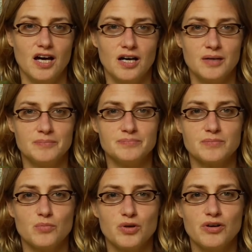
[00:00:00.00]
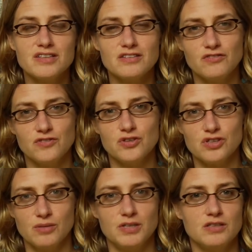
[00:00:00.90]
Um, progressive
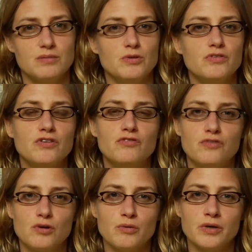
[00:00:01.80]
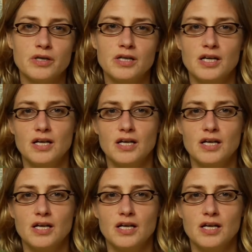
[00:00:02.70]
usually means moving forward.